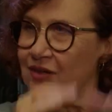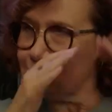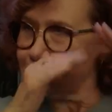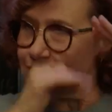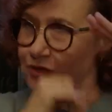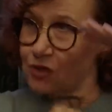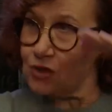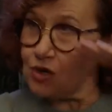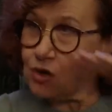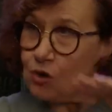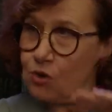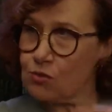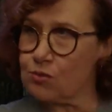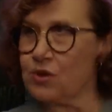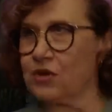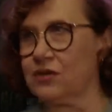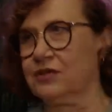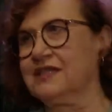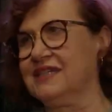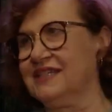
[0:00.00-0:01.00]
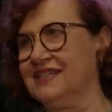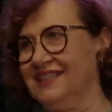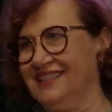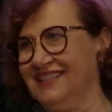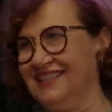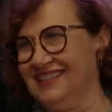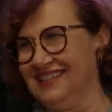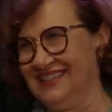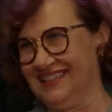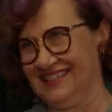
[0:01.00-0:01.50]
a lower
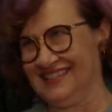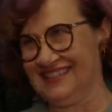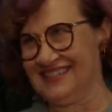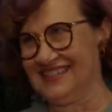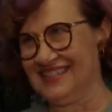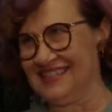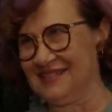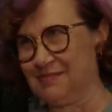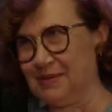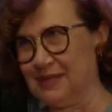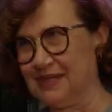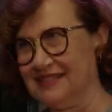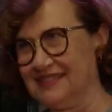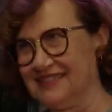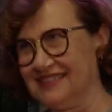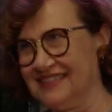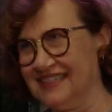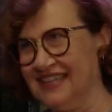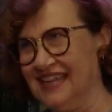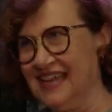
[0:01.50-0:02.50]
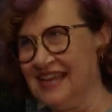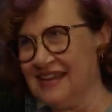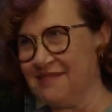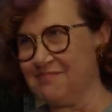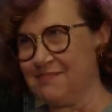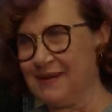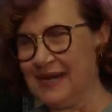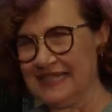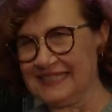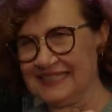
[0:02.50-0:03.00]
key in this part,
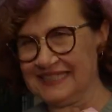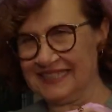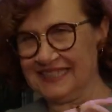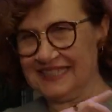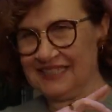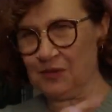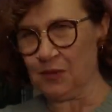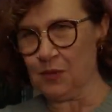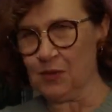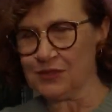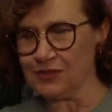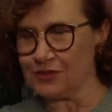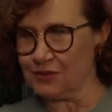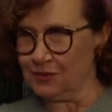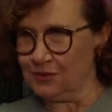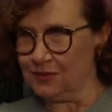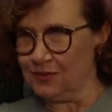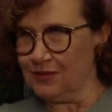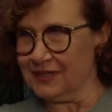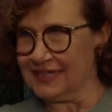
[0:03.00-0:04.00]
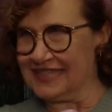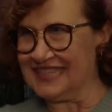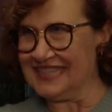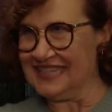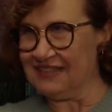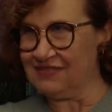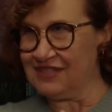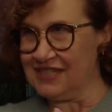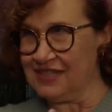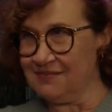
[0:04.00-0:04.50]
but it also
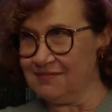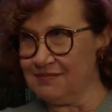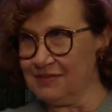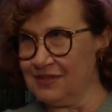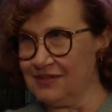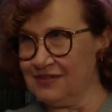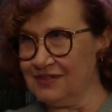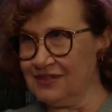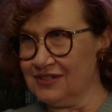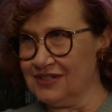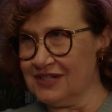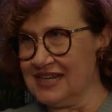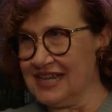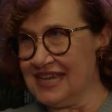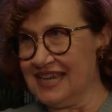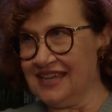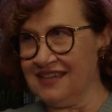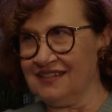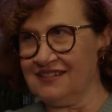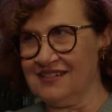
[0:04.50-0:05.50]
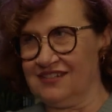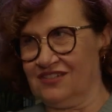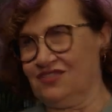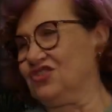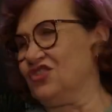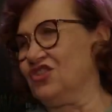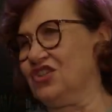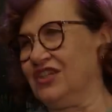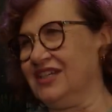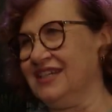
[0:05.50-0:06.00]
gives him an
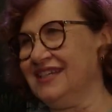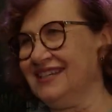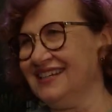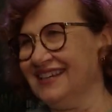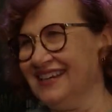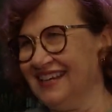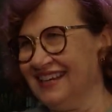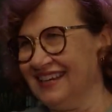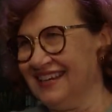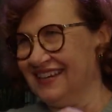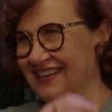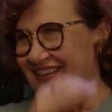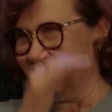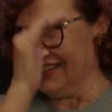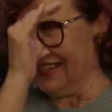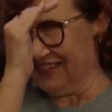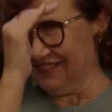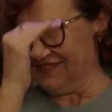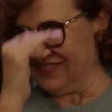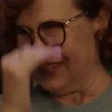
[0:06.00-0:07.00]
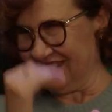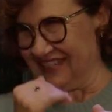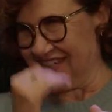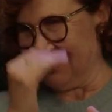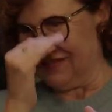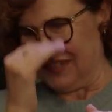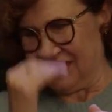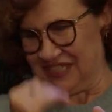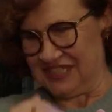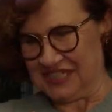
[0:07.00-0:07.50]
energy,
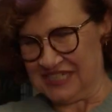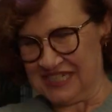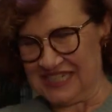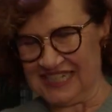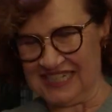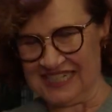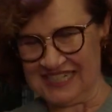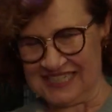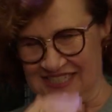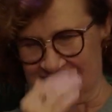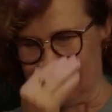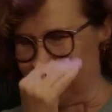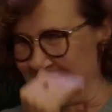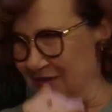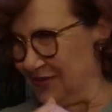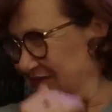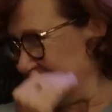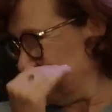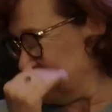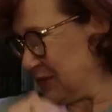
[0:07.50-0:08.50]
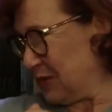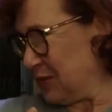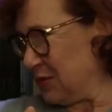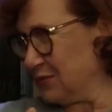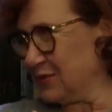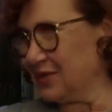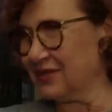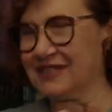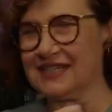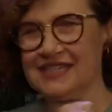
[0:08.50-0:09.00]
even he's in a
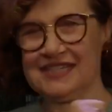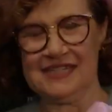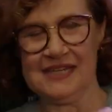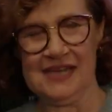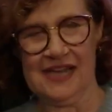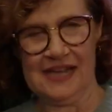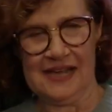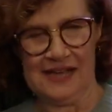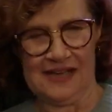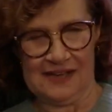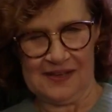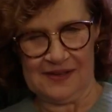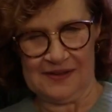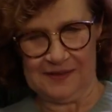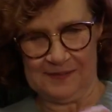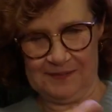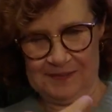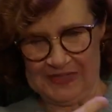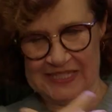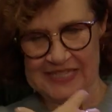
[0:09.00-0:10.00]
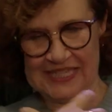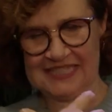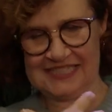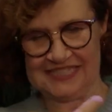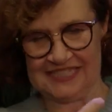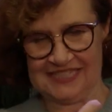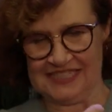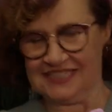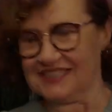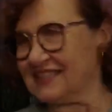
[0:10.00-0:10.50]
lower key. He has
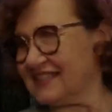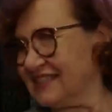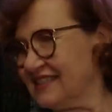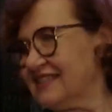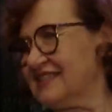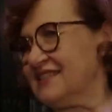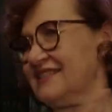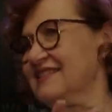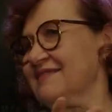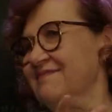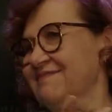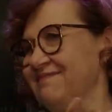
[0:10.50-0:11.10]
this